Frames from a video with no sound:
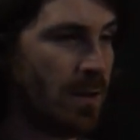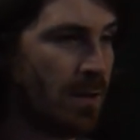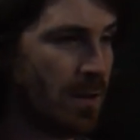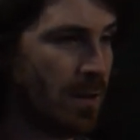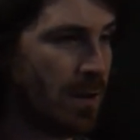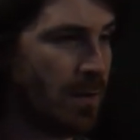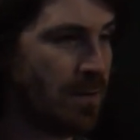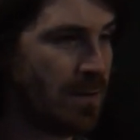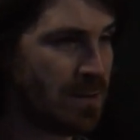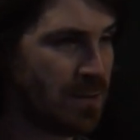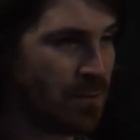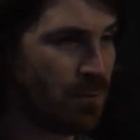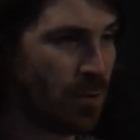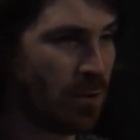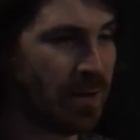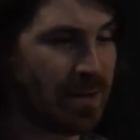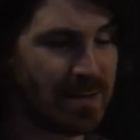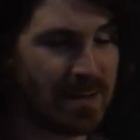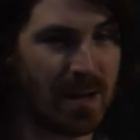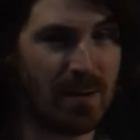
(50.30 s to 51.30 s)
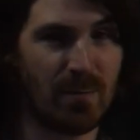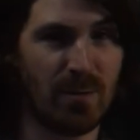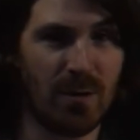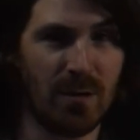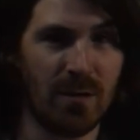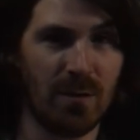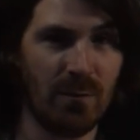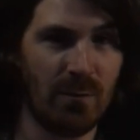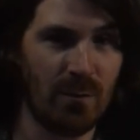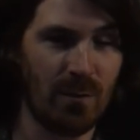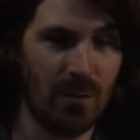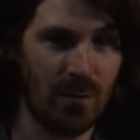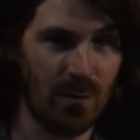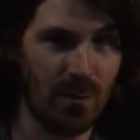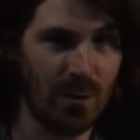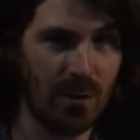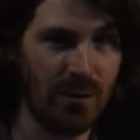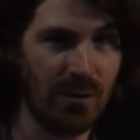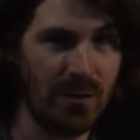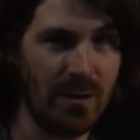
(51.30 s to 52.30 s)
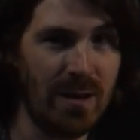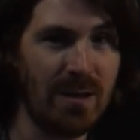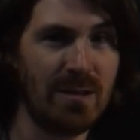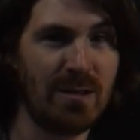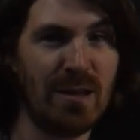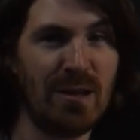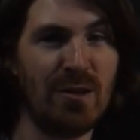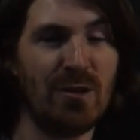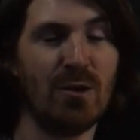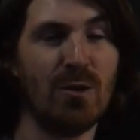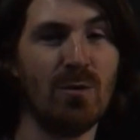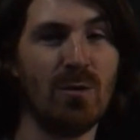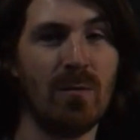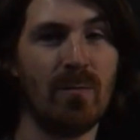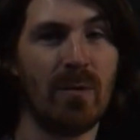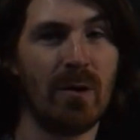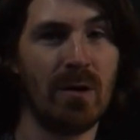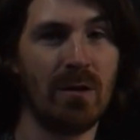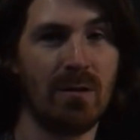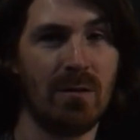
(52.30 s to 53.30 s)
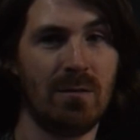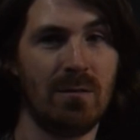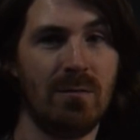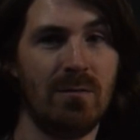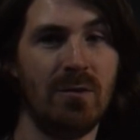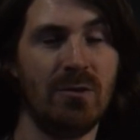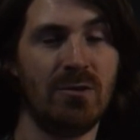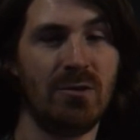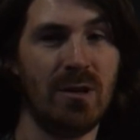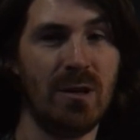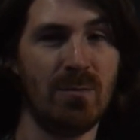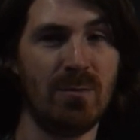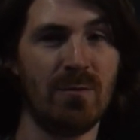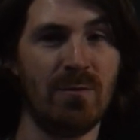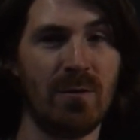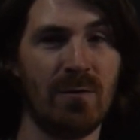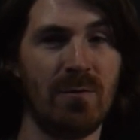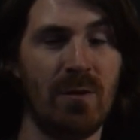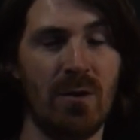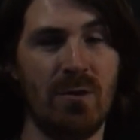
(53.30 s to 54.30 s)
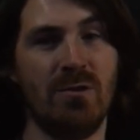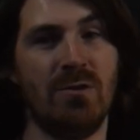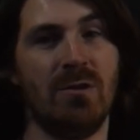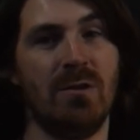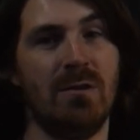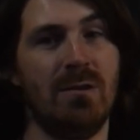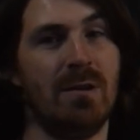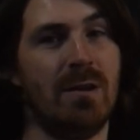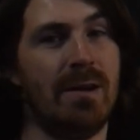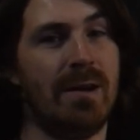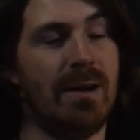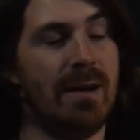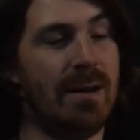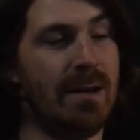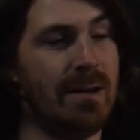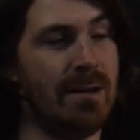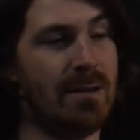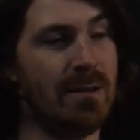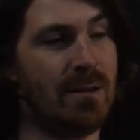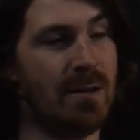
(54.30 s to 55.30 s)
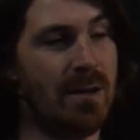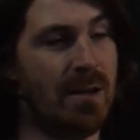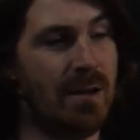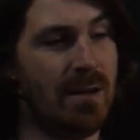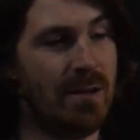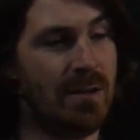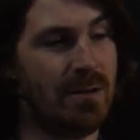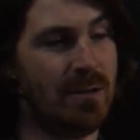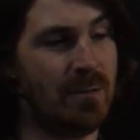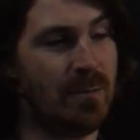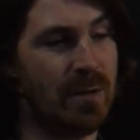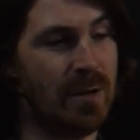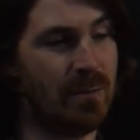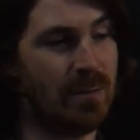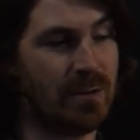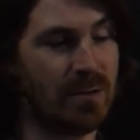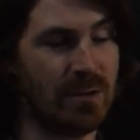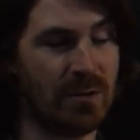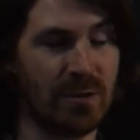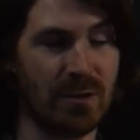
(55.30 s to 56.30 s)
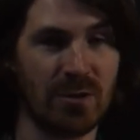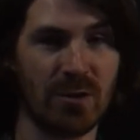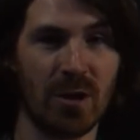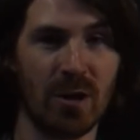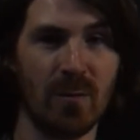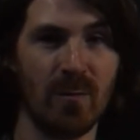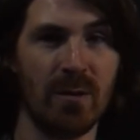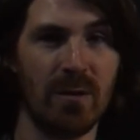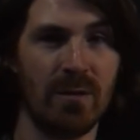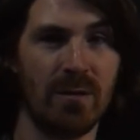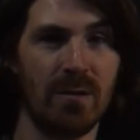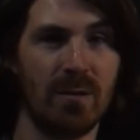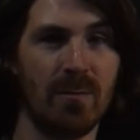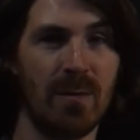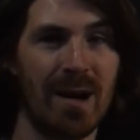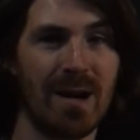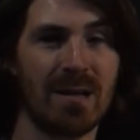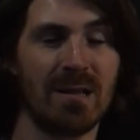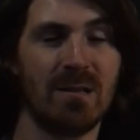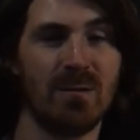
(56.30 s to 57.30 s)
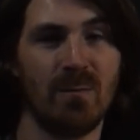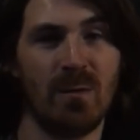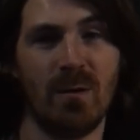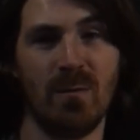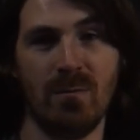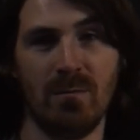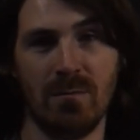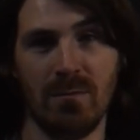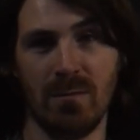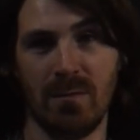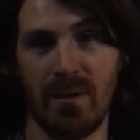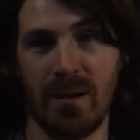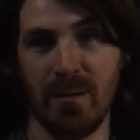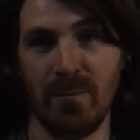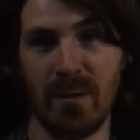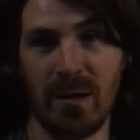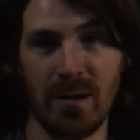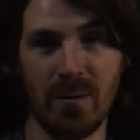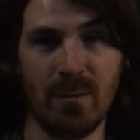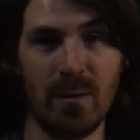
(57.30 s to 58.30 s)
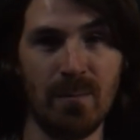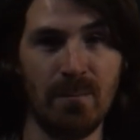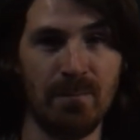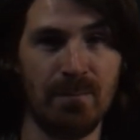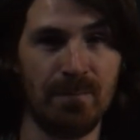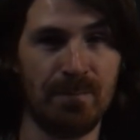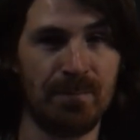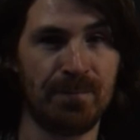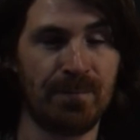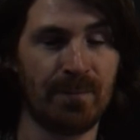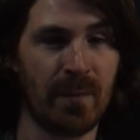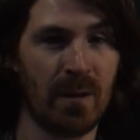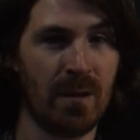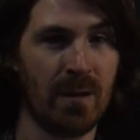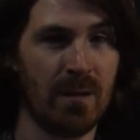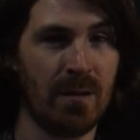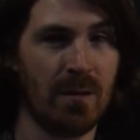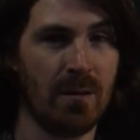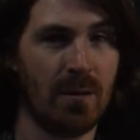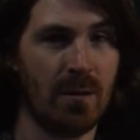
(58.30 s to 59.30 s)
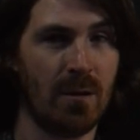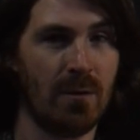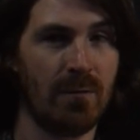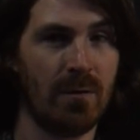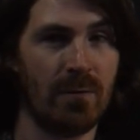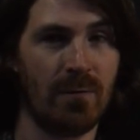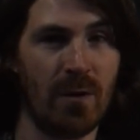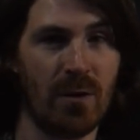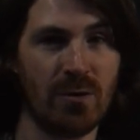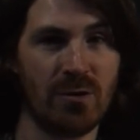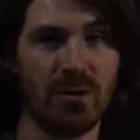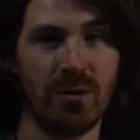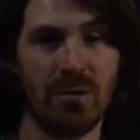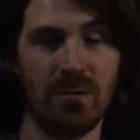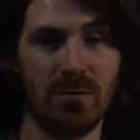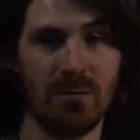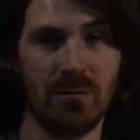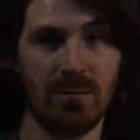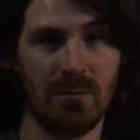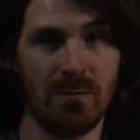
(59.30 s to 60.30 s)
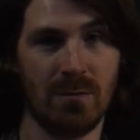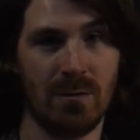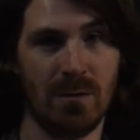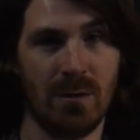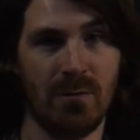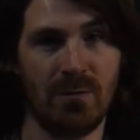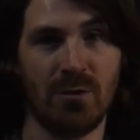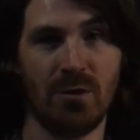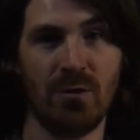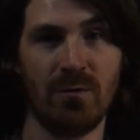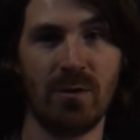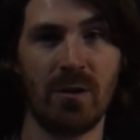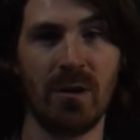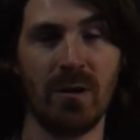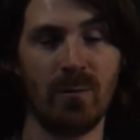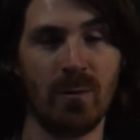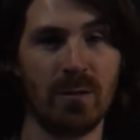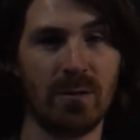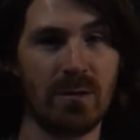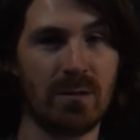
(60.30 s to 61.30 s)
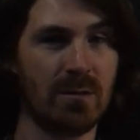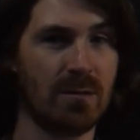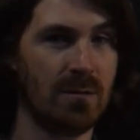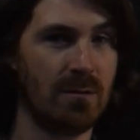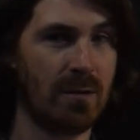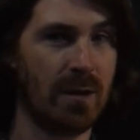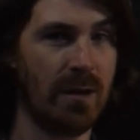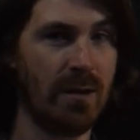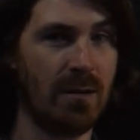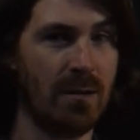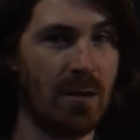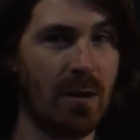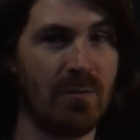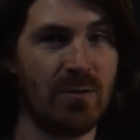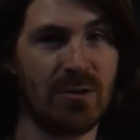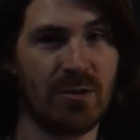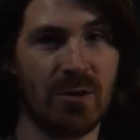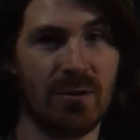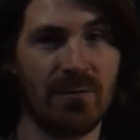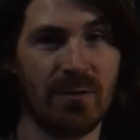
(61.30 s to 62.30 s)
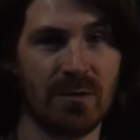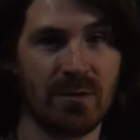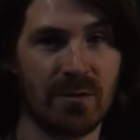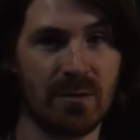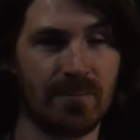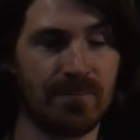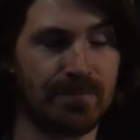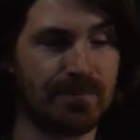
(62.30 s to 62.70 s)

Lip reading: And this is one example of where you need to know about the shape of a function and to be able to determine the maximum and minimum of a function of two variables, okay, of a surface.